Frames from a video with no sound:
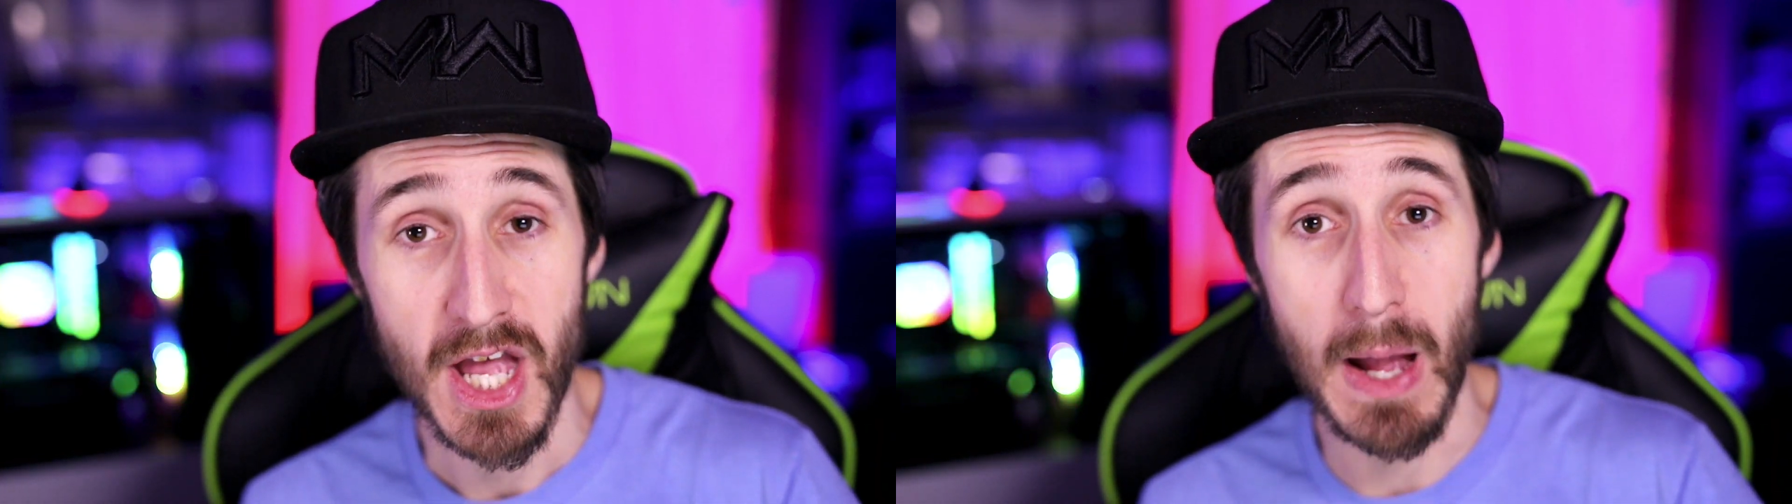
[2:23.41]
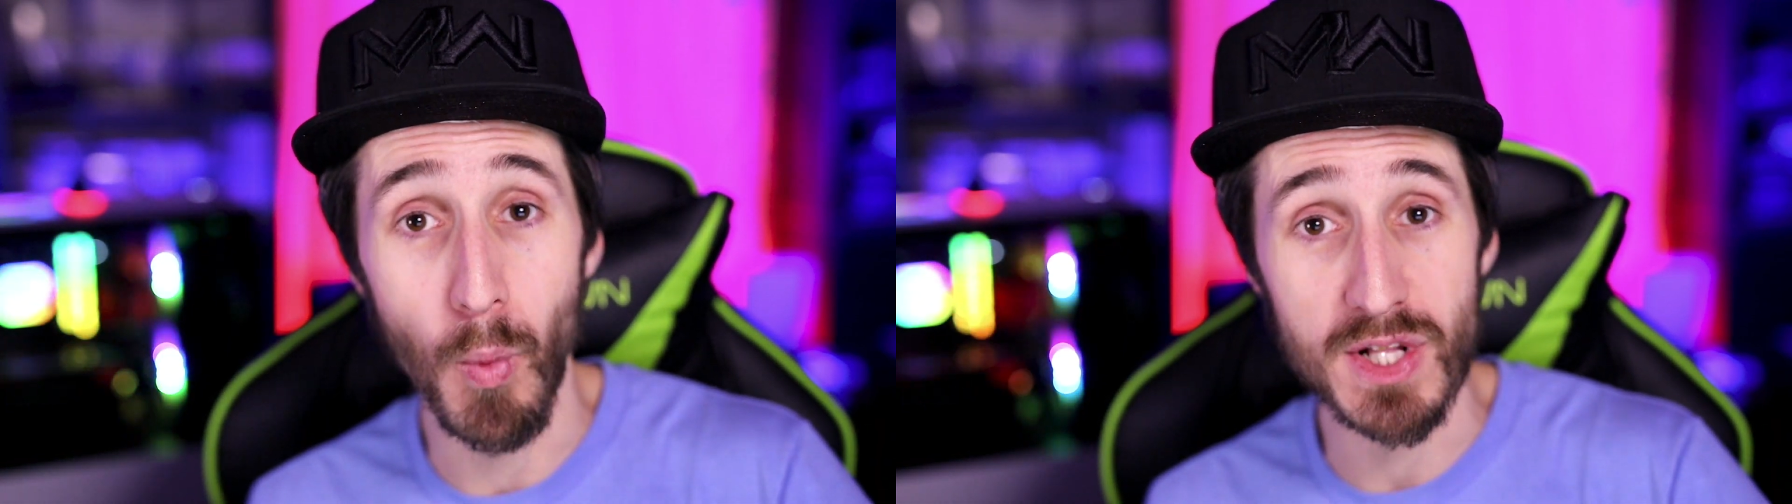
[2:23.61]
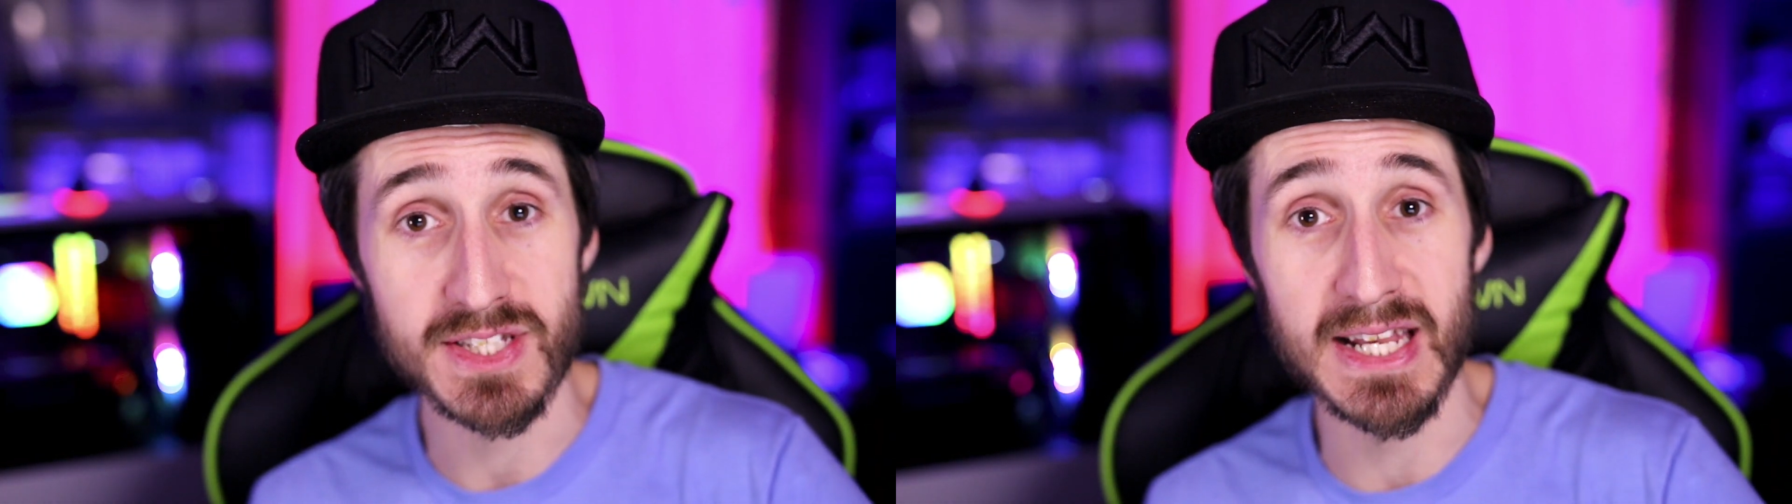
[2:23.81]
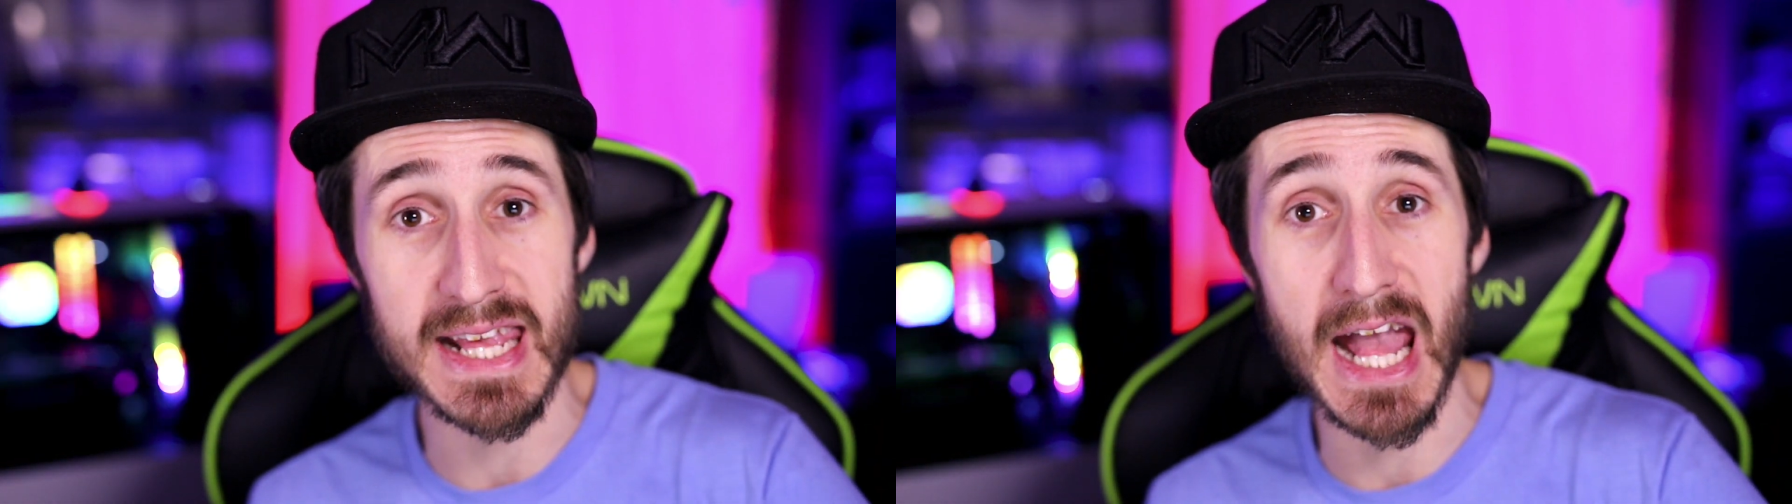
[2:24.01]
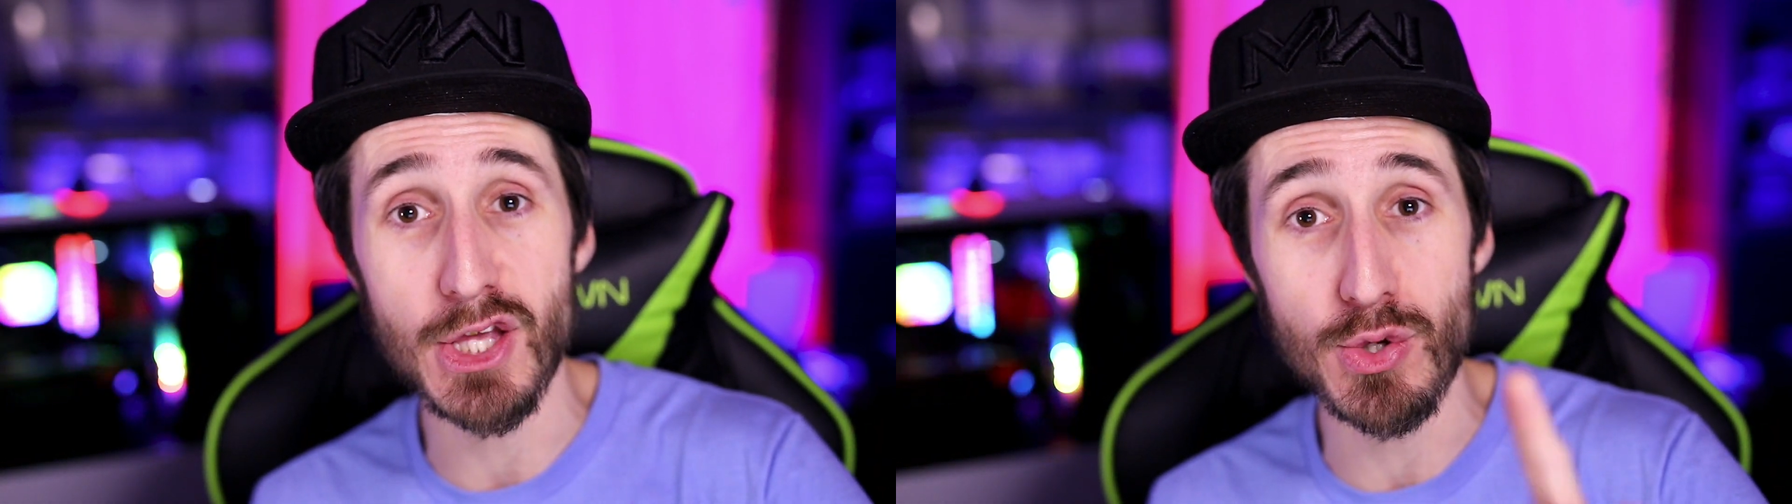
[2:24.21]
and what's going to
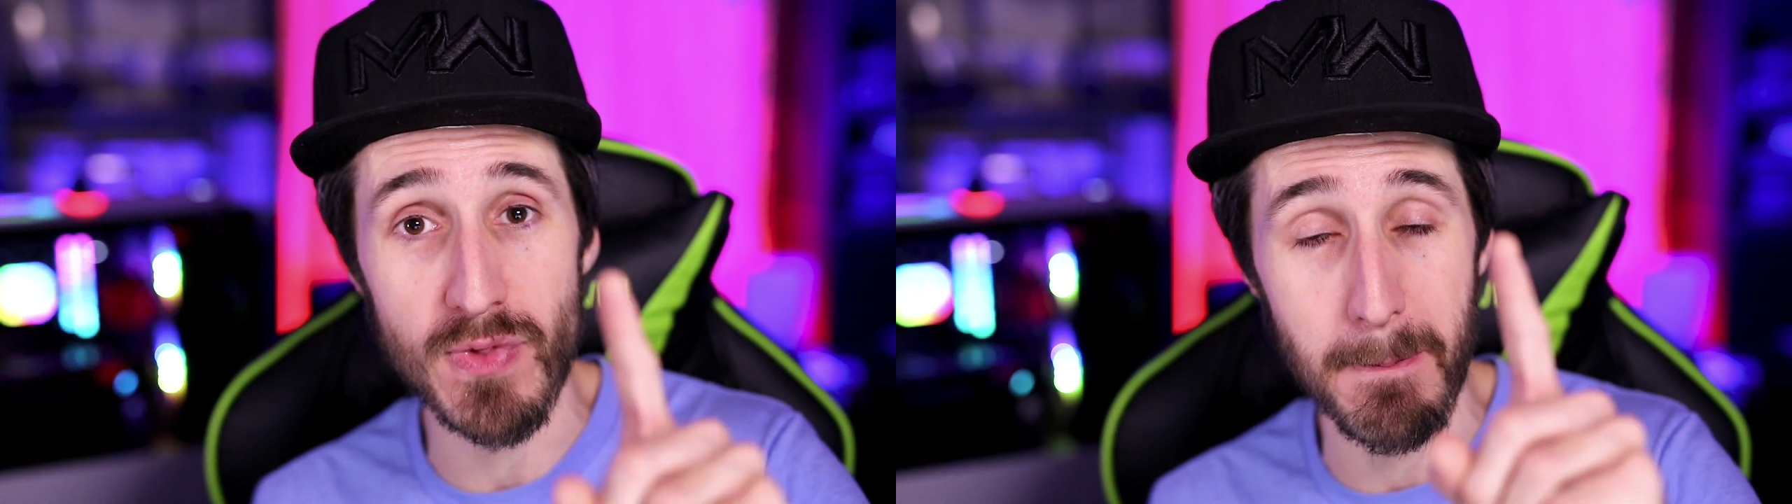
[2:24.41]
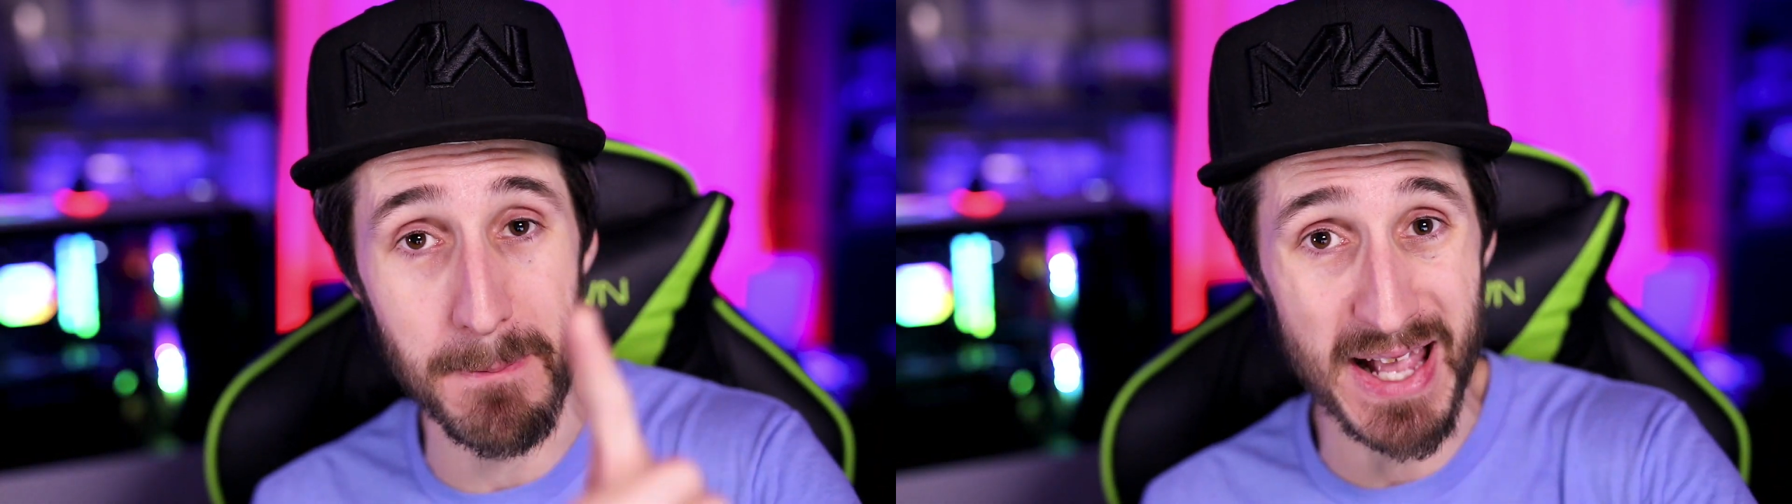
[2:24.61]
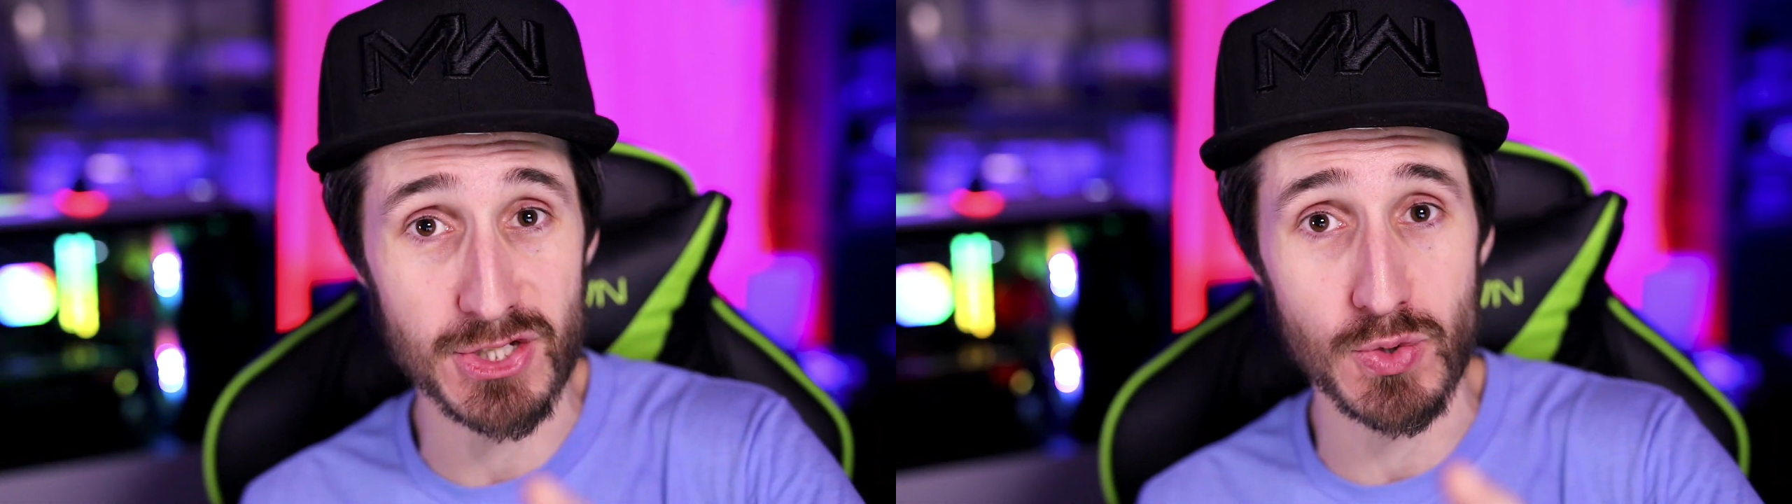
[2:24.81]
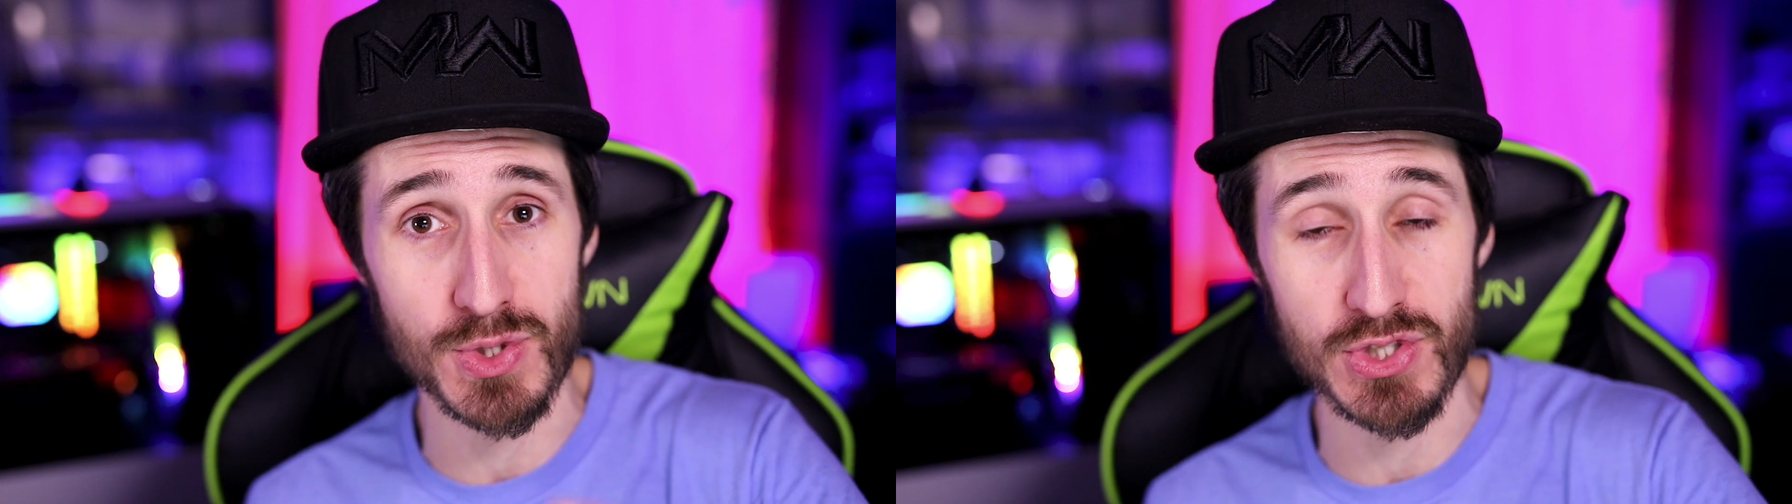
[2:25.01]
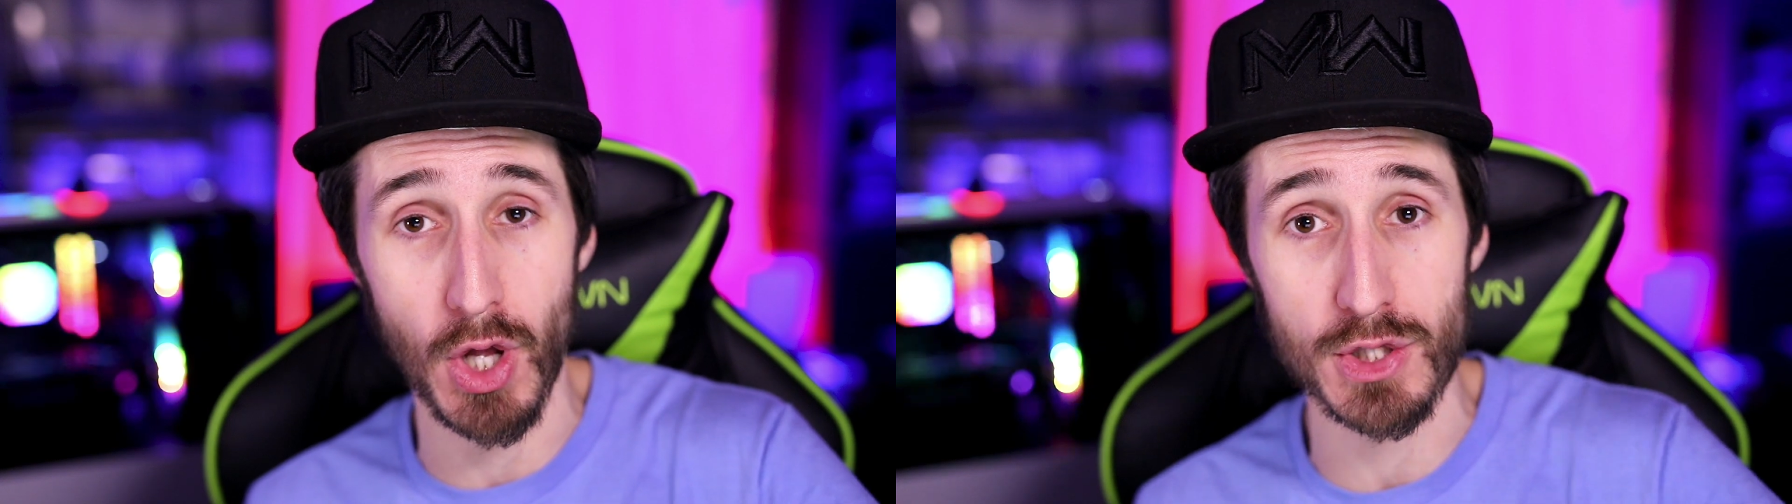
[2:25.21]
get you the best
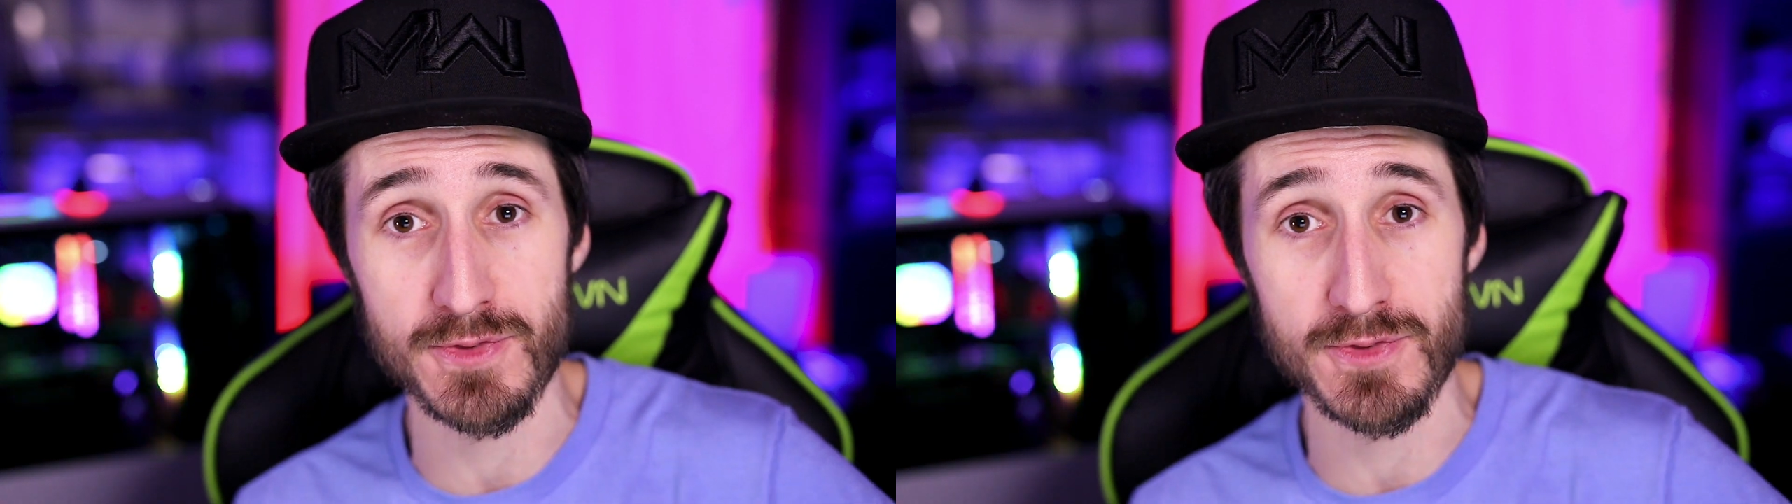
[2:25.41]
results